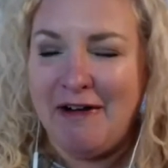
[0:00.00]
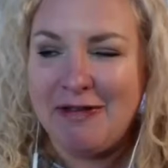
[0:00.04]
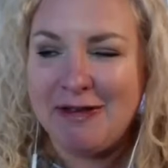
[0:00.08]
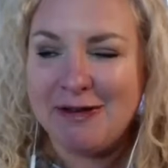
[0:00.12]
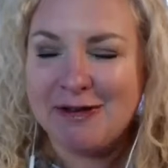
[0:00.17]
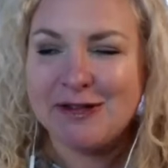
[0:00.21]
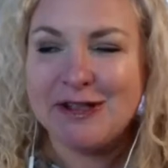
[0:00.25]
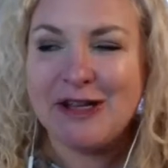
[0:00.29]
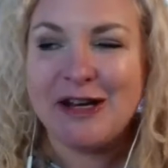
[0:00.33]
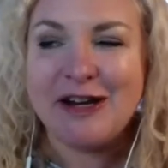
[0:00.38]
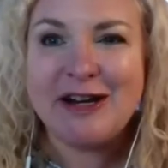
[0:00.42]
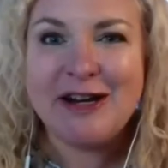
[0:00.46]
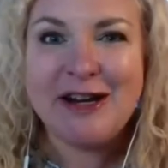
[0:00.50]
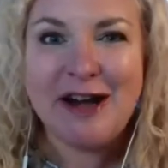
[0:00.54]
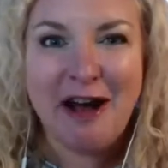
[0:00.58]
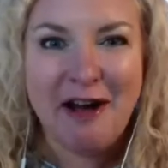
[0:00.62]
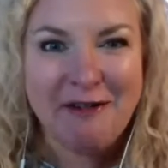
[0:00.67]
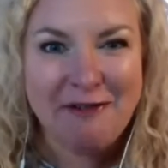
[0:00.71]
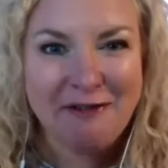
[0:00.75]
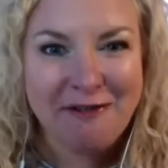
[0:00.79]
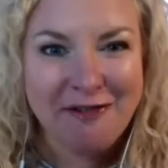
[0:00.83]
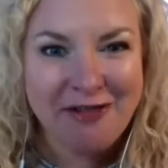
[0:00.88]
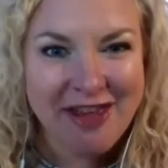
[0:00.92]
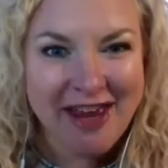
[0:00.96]
there's
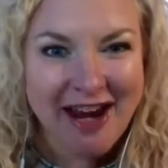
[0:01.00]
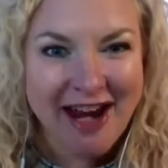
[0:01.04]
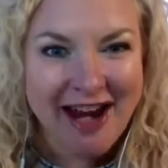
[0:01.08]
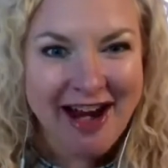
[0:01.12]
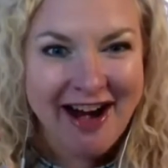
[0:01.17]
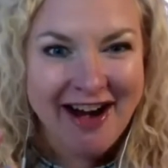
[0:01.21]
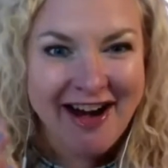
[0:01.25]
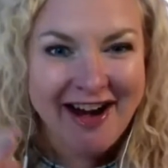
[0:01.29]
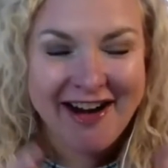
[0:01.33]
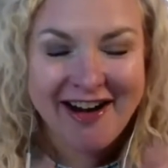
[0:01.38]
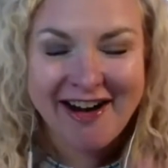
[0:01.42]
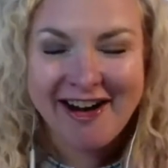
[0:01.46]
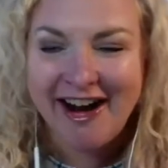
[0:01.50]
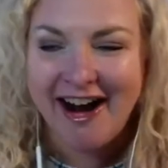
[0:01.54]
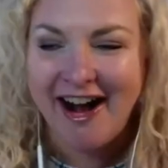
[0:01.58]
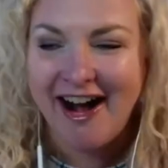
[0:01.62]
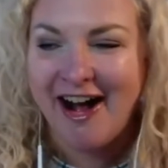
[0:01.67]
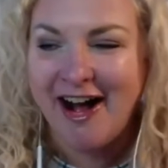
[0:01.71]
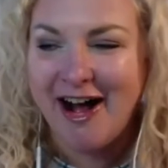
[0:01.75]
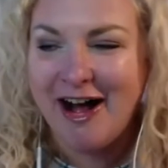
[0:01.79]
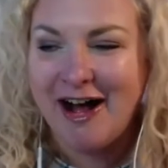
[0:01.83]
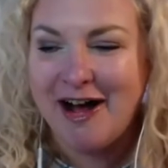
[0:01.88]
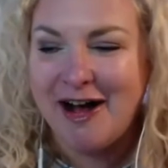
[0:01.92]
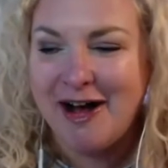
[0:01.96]
enough there
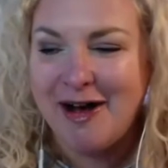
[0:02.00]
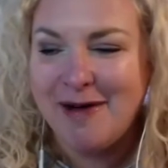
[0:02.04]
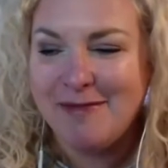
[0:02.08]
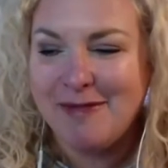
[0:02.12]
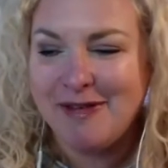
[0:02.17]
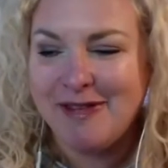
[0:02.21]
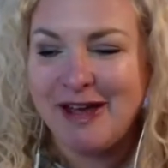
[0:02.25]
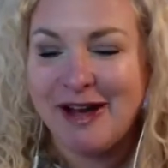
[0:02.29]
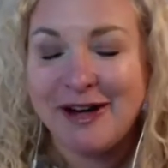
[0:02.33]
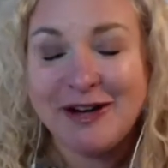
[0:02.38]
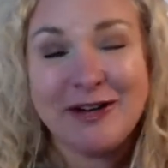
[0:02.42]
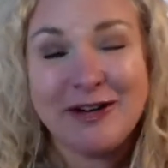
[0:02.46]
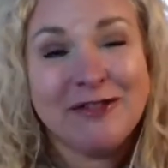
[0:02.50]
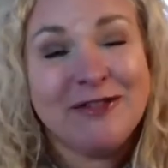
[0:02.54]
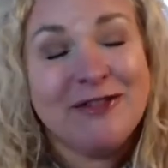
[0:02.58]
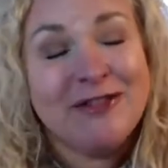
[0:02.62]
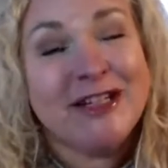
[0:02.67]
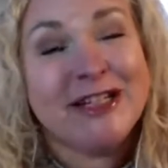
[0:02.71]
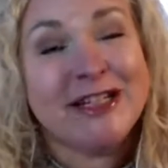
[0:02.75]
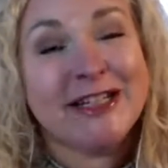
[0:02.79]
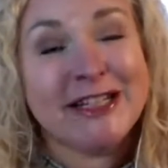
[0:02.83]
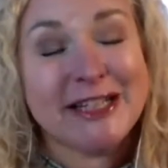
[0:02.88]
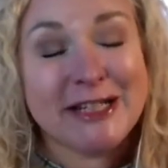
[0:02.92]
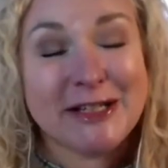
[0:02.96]
and that you
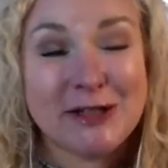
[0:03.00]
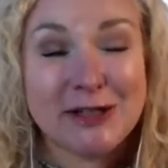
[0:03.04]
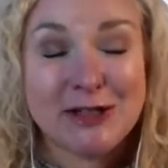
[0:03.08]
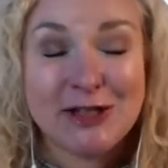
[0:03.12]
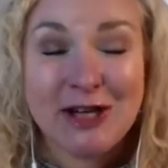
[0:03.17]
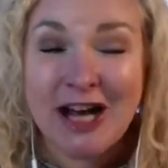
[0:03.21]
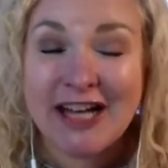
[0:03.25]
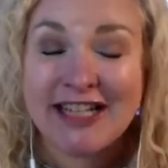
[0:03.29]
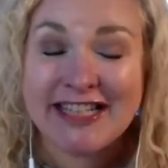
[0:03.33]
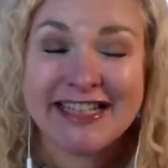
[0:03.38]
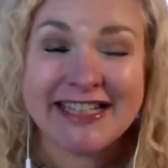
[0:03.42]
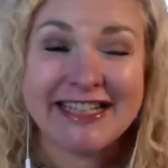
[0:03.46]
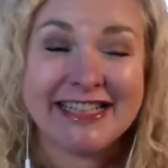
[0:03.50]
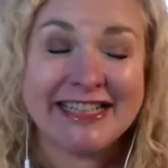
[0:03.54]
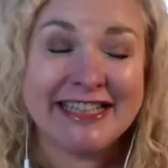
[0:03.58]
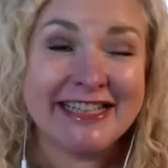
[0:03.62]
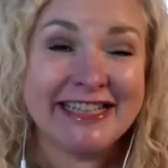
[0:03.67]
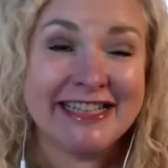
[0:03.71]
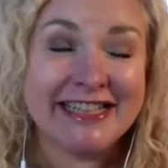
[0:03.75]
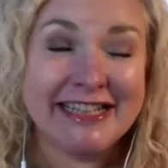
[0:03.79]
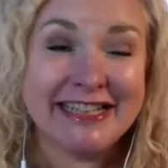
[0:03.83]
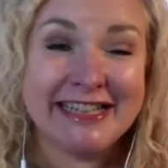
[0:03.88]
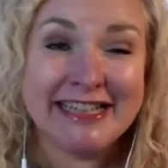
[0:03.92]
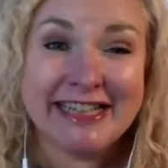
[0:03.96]
really just
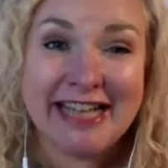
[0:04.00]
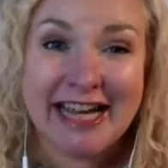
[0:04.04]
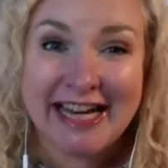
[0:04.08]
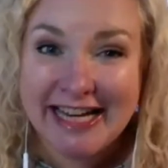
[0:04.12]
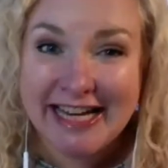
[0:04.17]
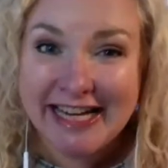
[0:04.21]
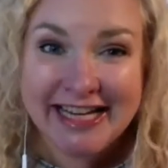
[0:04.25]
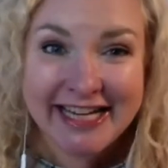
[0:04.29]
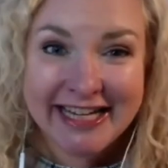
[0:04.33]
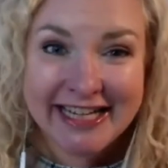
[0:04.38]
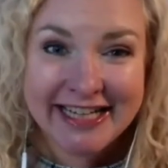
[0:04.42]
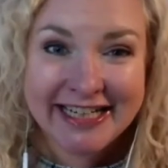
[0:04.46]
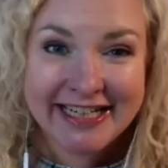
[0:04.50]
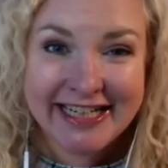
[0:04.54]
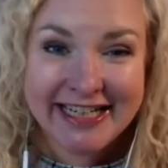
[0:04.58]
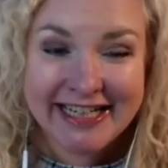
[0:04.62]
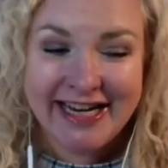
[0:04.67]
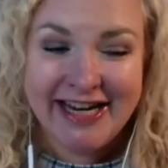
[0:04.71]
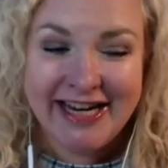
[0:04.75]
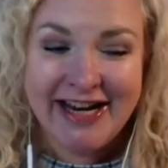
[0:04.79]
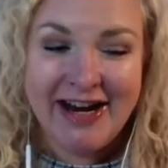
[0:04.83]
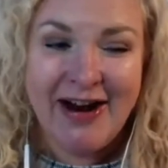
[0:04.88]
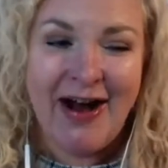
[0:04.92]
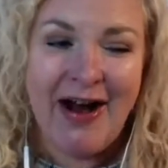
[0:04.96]
like it.
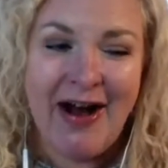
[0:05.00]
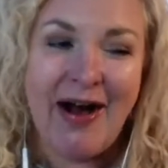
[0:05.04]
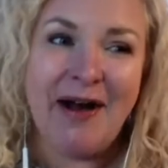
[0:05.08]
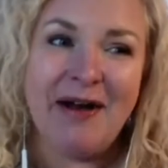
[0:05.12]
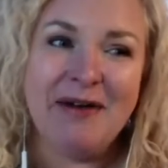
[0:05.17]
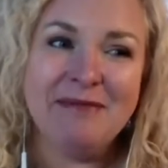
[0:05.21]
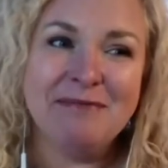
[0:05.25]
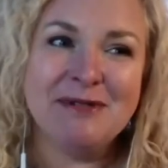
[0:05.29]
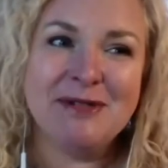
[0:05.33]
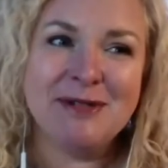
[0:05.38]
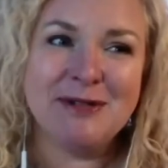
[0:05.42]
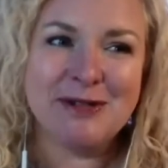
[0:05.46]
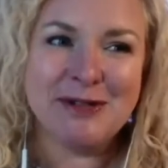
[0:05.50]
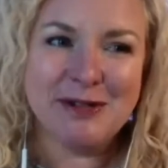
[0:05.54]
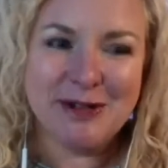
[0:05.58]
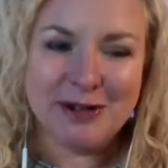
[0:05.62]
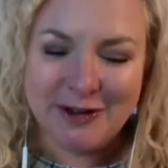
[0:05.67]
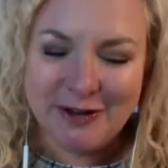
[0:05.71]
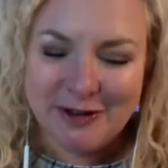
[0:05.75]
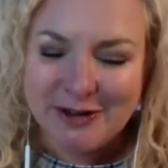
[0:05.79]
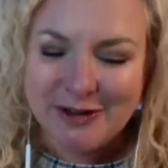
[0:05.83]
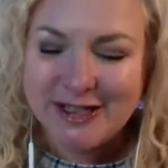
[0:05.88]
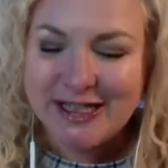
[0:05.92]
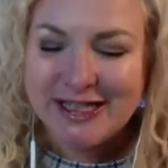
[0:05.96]
So
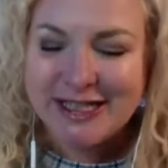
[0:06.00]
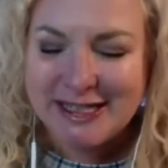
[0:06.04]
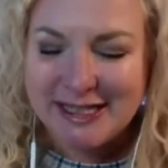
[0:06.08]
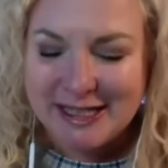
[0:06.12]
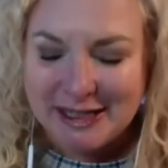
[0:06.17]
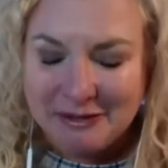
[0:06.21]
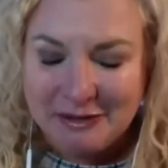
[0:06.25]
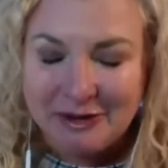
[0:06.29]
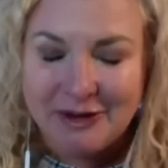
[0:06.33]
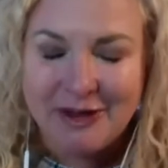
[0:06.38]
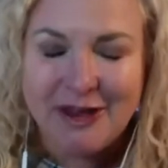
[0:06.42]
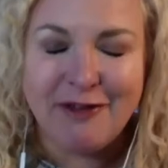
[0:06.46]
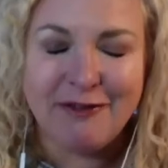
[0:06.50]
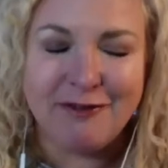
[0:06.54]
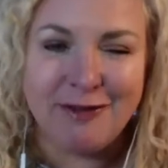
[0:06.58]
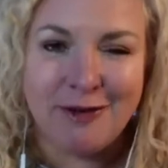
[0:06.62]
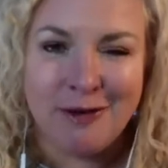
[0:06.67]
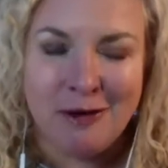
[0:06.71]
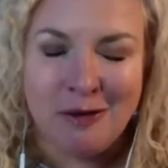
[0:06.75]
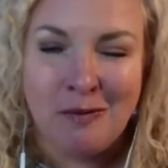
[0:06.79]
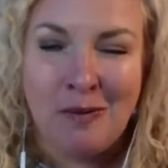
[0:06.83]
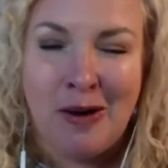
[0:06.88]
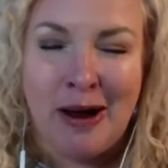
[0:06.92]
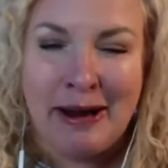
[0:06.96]
you're going to stick with it
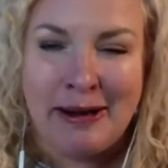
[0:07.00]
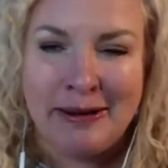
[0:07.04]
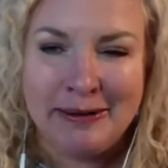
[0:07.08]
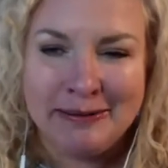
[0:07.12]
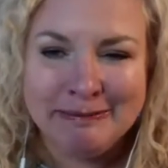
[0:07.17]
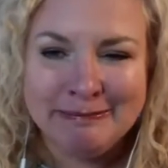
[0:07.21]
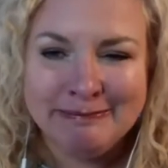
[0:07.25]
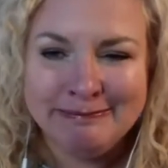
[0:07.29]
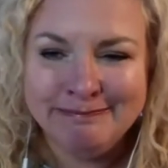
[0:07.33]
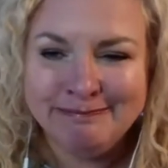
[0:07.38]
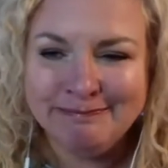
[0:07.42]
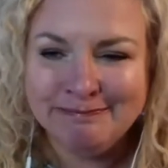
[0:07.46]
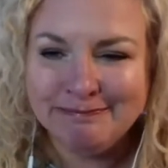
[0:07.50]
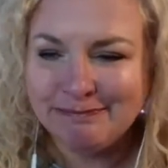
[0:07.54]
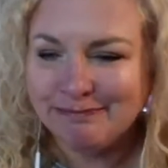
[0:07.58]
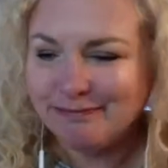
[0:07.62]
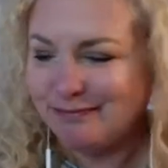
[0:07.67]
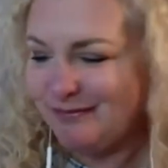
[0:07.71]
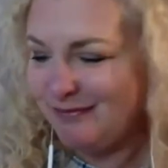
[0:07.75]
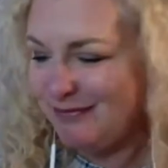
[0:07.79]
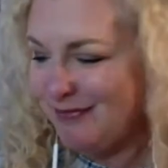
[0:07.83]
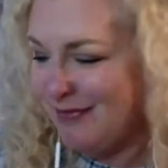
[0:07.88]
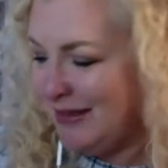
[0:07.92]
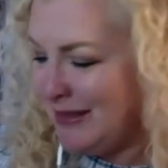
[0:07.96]
for a while.
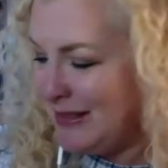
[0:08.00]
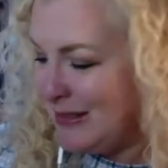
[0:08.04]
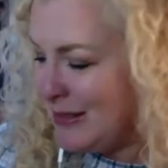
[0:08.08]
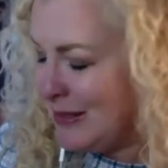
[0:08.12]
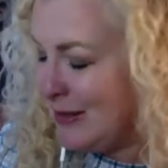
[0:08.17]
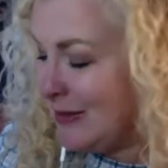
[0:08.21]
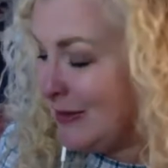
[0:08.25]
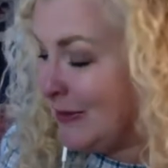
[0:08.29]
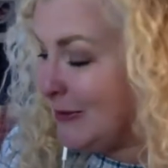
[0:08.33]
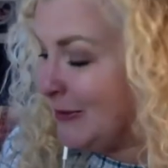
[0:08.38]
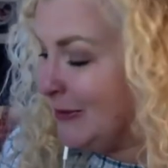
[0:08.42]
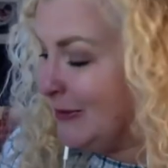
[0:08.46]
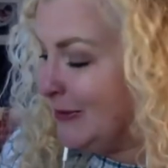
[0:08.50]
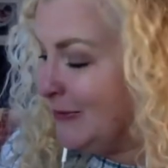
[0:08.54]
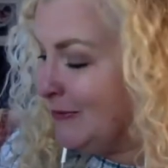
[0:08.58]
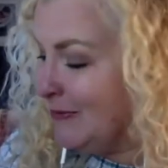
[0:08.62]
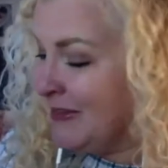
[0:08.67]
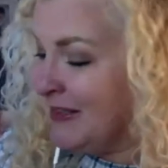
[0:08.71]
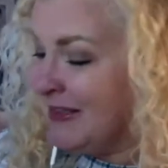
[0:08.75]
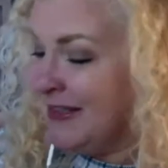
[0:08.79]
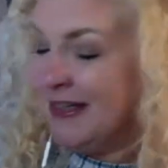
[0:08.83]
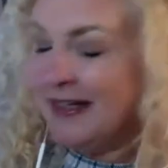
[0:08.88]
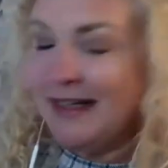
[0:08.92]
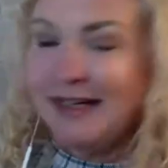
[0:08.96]
So
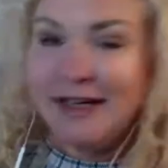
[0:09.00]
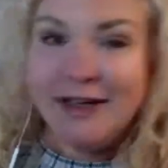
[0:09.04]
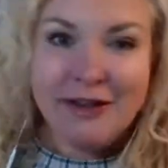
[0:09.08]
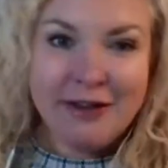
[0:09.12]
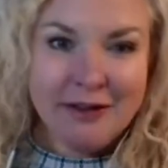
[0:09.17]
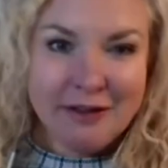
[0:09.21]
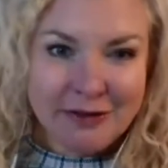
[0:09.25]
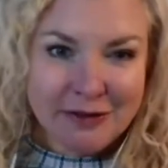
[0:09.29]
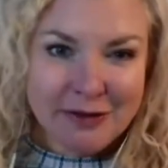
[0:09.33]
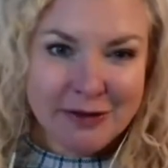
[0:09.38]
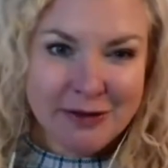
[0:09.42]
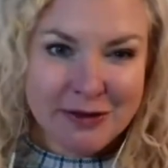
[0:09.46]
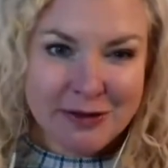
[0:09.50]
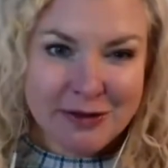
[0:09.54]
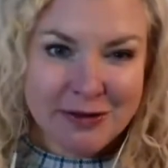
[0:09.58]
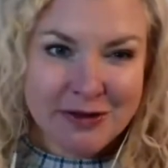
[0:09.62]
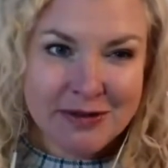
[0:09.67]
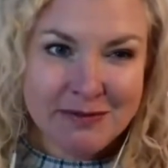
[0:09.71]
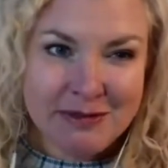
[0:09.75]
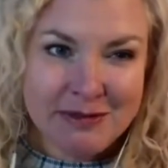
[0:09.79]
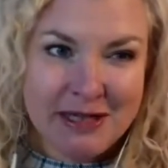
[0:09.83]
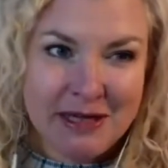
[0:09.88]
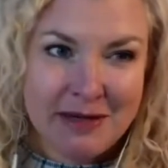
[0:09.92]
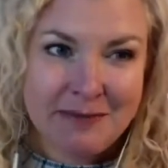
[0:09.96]
those are
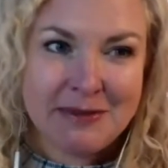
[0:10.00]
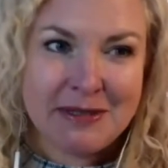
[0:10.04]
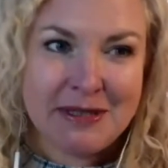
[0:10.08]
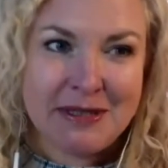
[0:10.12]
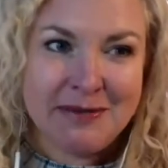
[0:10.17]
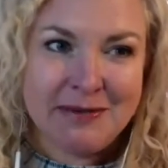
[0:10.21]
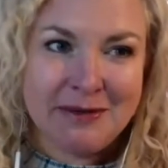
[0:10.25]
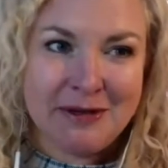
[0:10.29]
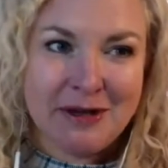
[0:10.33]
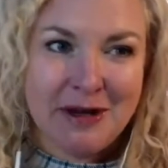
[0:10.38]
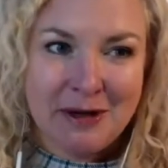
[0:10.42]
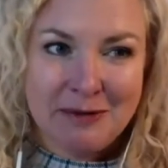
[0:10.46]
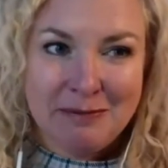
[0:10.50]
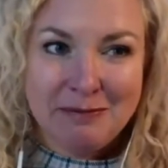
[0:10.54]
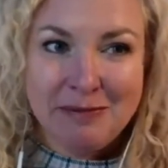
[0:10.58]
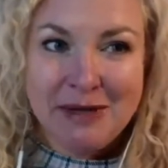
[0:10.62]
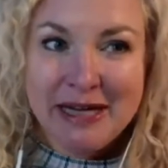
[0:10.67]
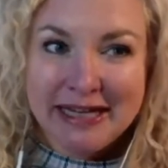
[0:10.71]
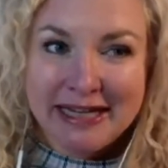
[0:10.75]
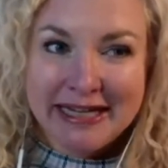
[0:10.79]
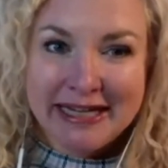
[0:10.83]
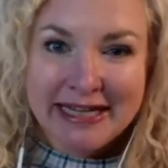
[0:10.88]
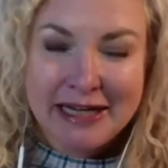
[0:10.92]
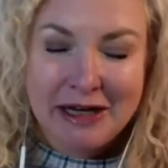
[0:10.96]
some tips on
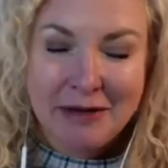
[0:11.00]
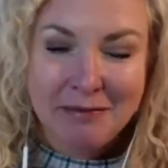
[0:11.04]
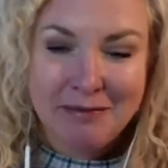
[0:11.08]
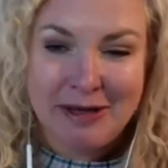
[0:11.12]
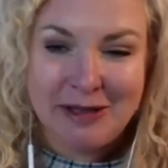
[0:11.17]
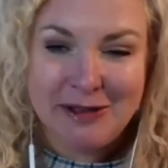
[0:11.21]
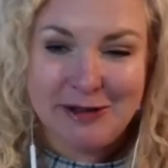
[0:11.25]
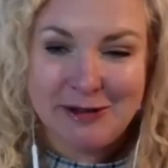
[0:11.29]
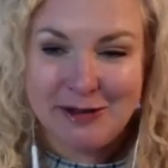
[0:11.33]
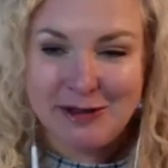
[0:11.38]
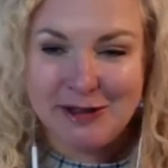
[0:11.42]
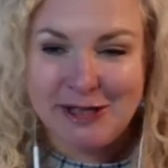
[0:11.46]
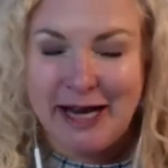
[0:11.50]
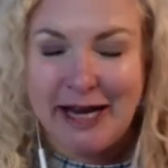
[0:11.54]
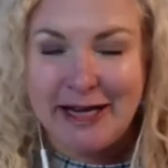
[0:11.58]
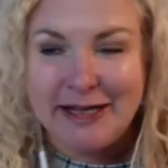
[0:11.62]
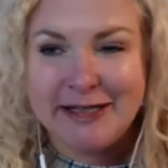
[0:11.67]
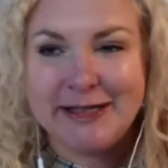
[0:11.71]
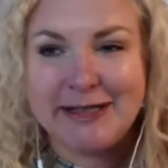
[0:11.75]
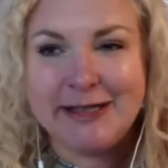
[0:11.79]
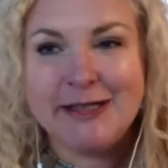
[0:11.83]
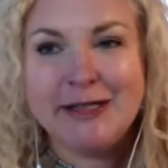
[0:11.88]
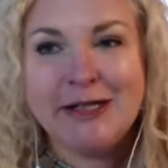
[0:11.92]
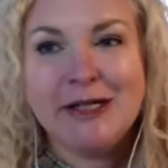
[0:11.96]
picking a mentor
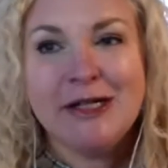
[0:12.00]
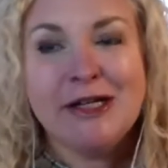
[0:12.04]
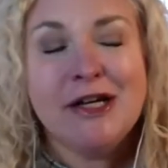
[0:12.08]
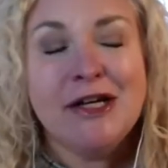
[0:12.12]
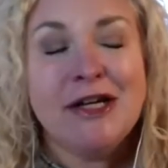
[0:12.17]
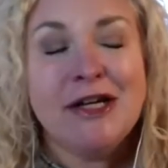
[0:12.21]
text.